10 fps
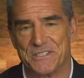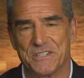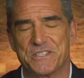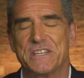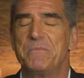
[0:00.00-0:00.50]

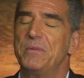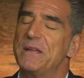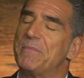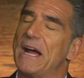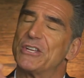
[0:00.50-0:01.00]
Just simply
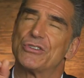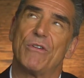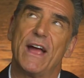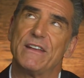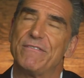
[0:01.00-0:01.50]
by
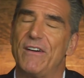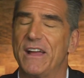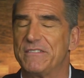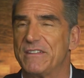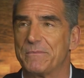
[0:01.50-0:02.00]
trying to
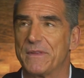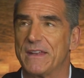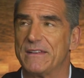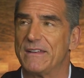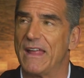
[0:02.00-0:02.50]
find
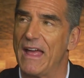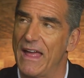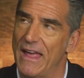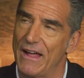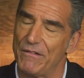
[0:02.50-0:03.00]
something
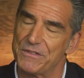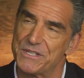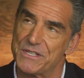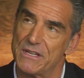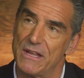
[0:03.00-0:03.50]

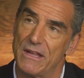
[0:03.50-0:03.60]
else